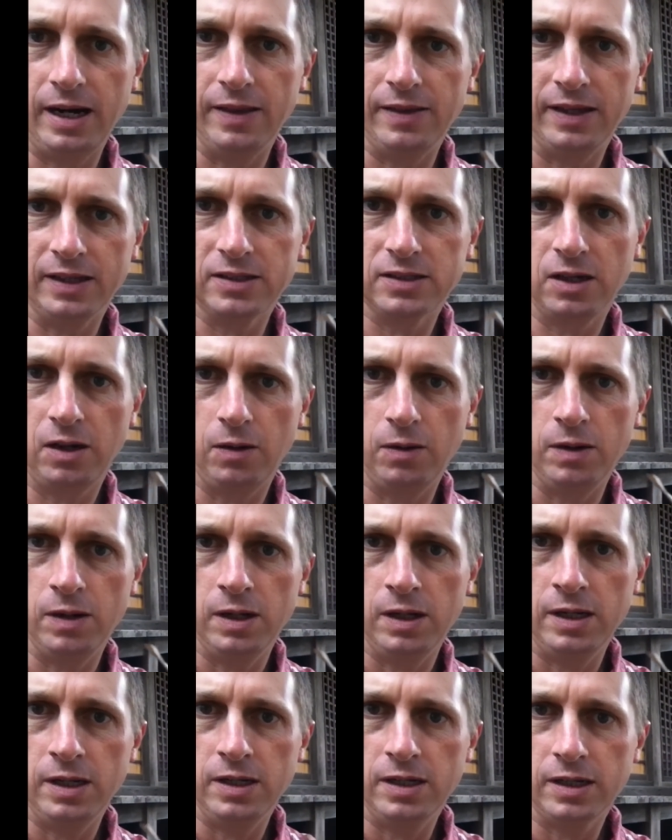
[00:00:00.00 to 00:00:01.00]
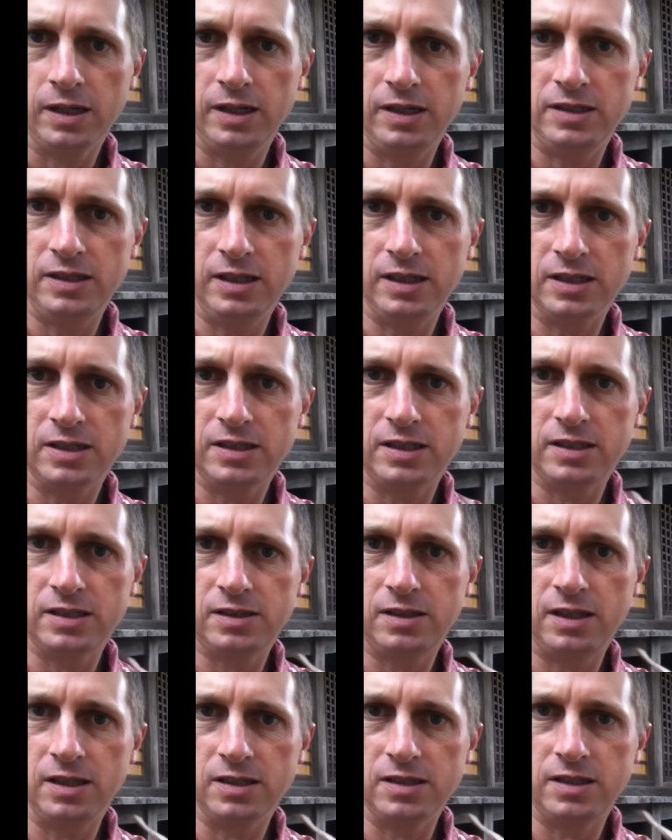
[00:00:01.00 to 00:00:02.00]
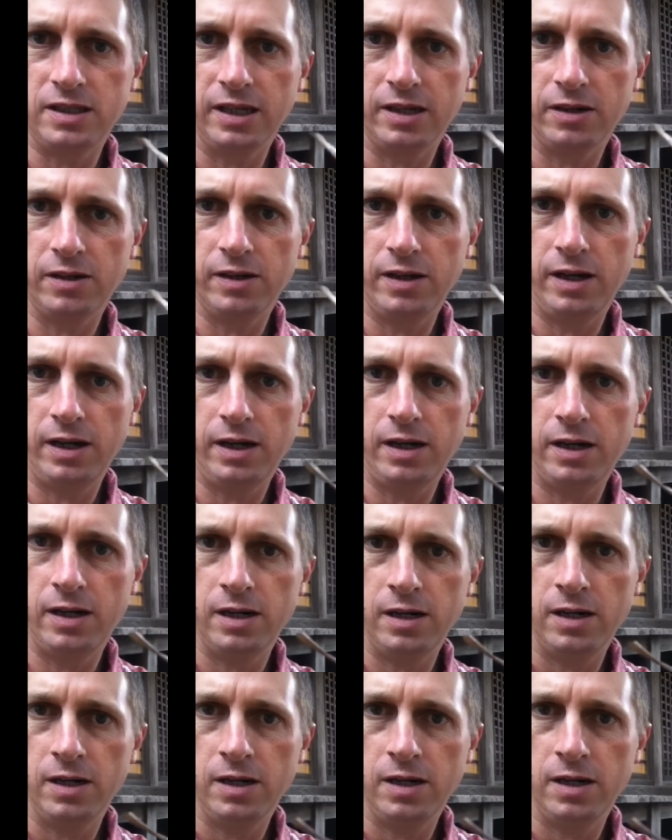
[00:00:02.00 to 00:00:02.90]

I think so. You see the stinger there?